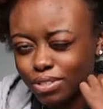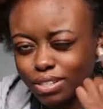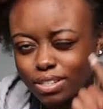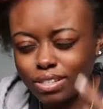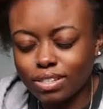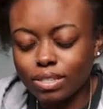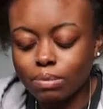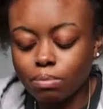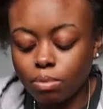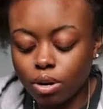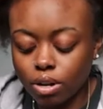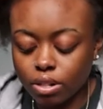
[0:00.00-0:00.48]
see
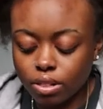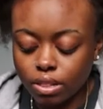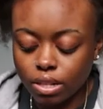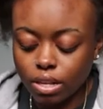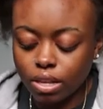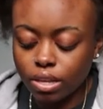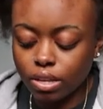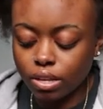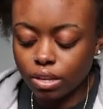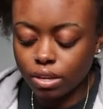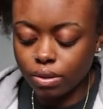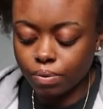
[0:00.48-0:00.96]
smart
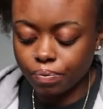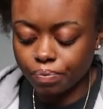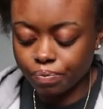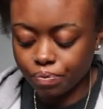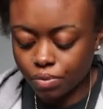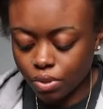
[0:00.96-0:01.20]
thinking